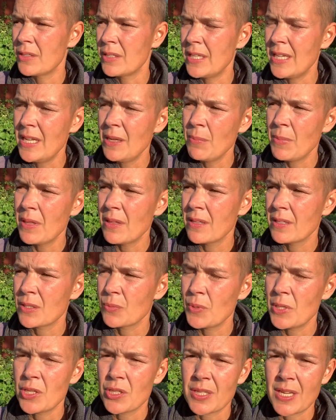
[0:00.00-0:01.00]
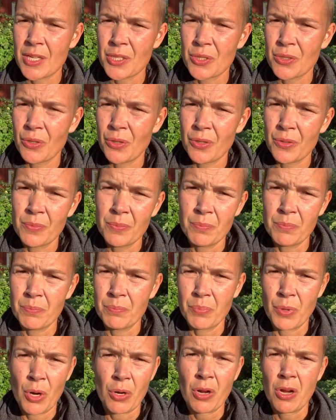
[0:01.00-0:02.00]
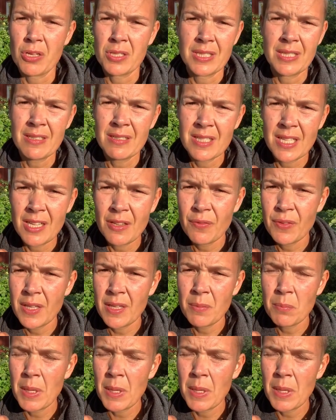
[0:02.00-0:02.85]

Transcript: team in the Swedish National Broadcasting TV,